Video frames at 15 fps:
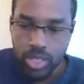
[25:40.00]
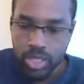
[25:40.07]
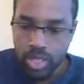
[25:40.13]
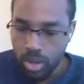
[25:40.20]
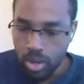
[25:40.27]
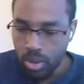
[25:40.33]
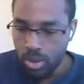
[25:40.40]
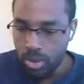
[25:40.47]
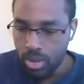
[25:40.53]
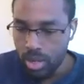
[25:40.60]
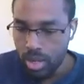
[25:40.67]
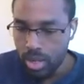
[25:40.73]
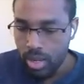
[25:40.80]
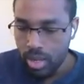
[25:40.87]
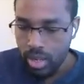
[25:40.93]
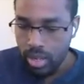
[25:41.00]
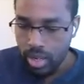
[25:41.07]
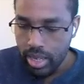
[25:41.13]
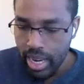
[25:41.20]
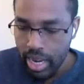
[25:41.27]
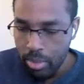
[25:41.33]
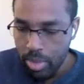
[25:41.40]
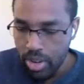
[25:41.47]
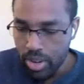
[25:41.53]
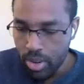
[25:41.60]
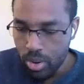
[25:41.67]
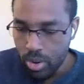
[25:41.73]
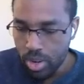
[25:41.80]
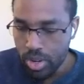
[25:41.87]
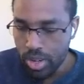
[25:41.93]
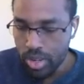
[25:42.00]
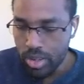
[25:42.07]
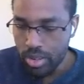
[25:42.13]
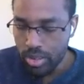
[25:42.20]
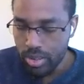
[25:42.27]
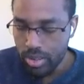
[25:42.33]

So can be reordered.